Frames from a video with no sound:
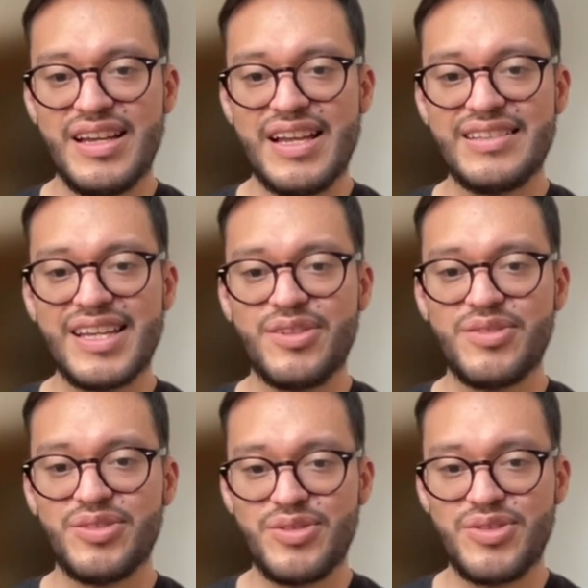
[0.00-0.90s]
and
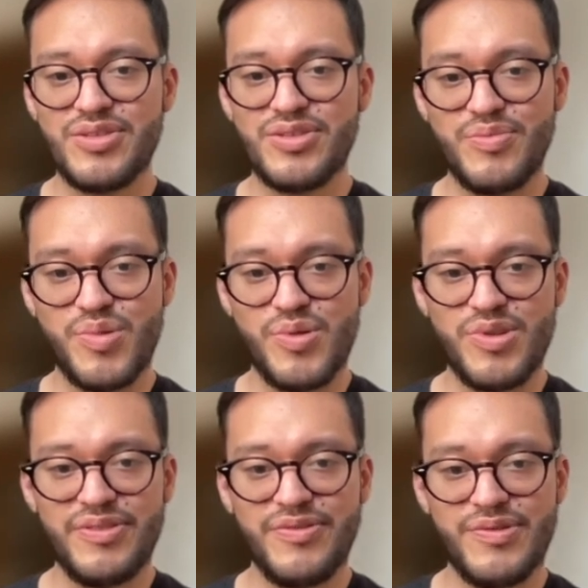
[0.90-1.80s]
psychosocial
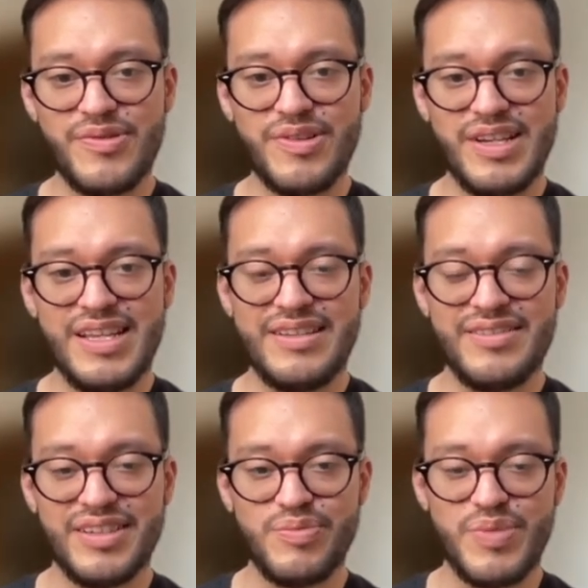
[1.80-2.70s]
support for
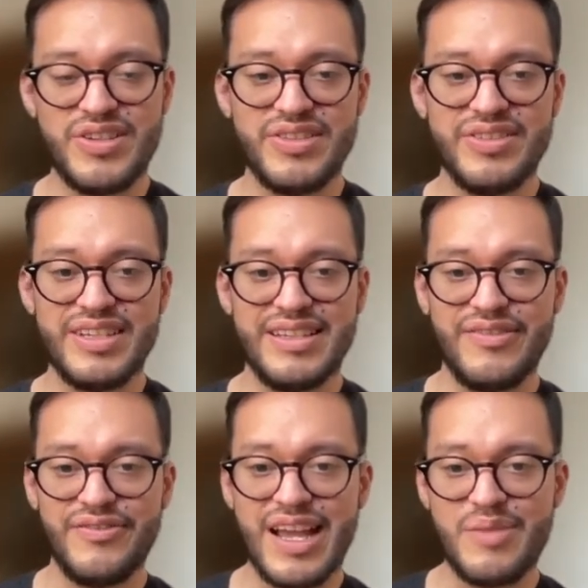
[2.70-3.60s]
intersex persons and their
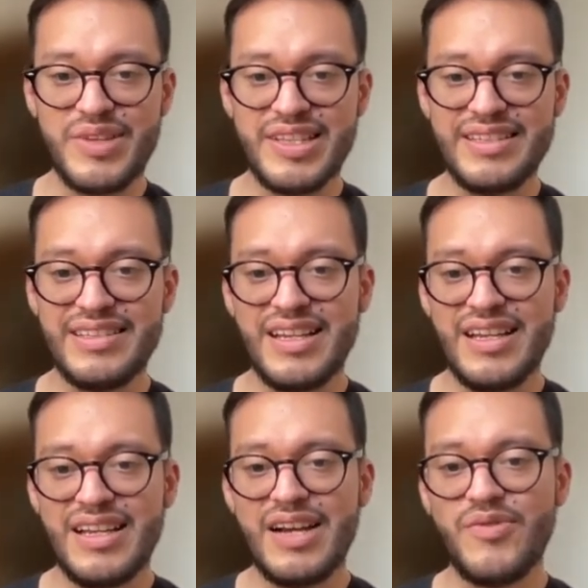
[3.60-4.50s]
families
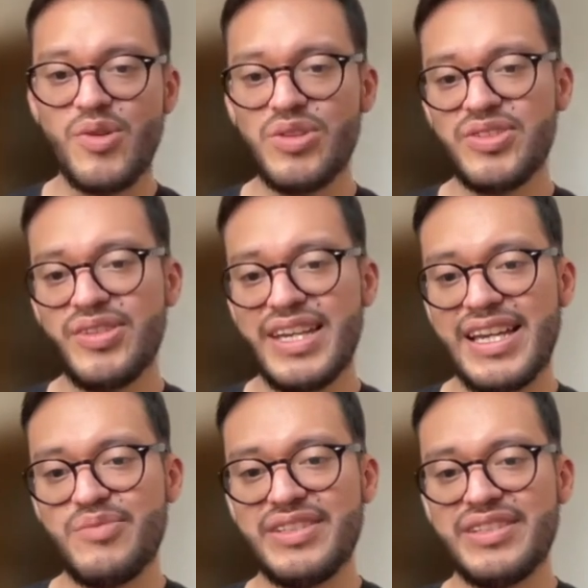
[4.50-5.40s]
have also
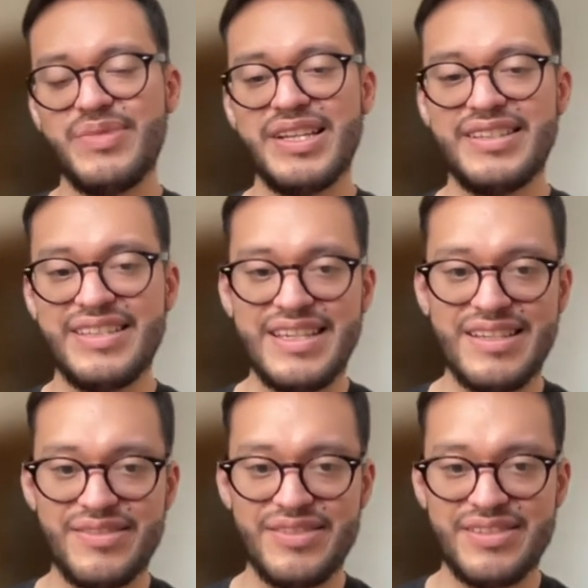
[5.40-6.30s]
gained visibility
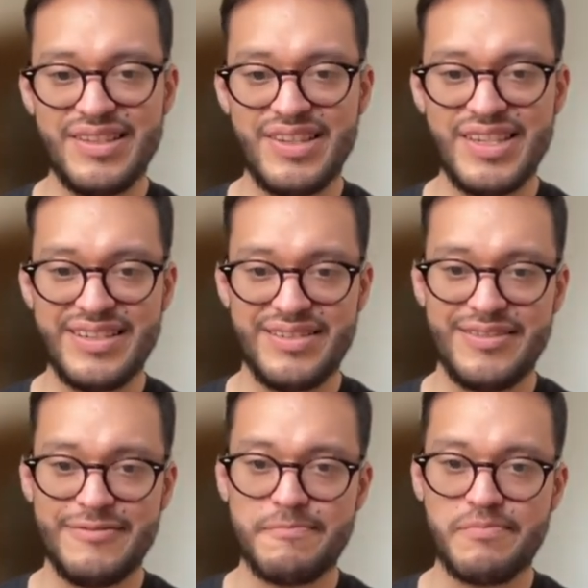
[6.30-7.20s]
in recent years.